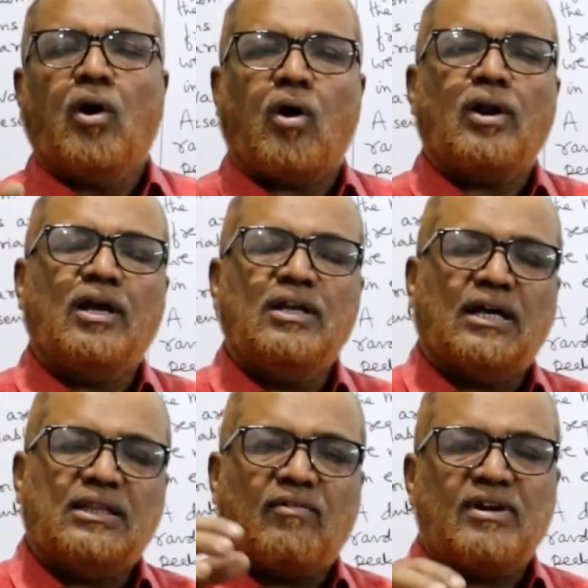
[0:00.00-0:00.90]
Or in
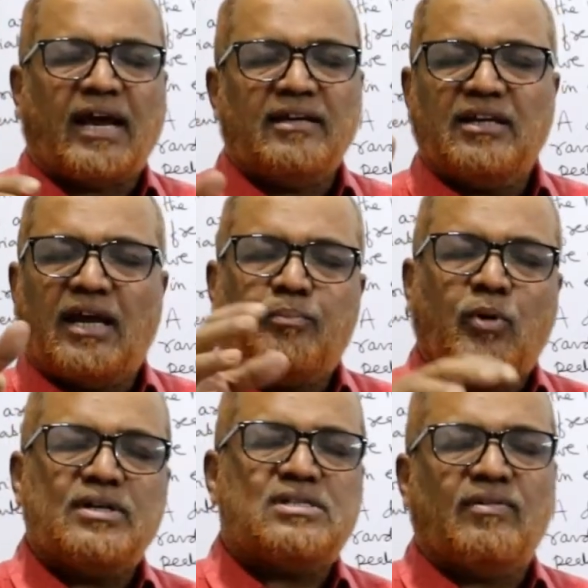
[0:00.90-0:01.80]
other words, ninety-nine
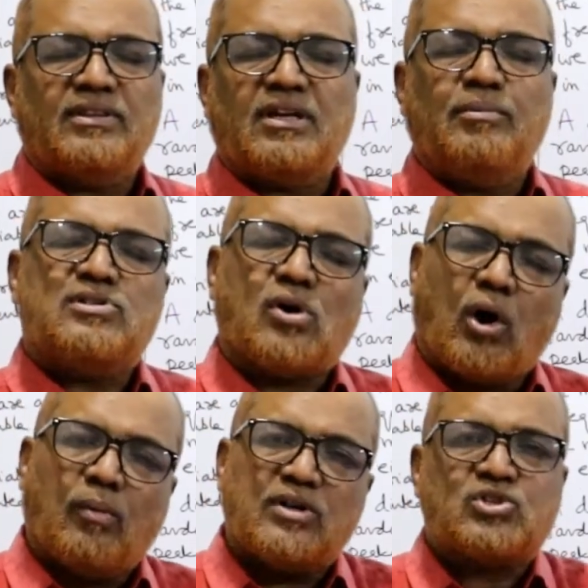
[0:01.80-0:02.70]
point seven three means
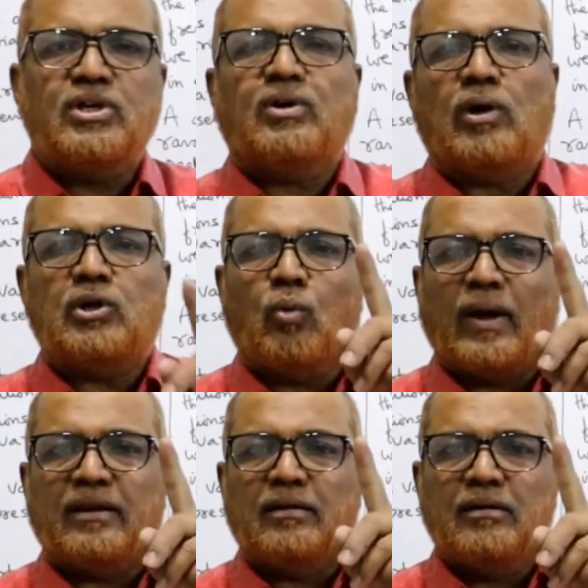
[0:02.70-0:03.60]
almost equal to one.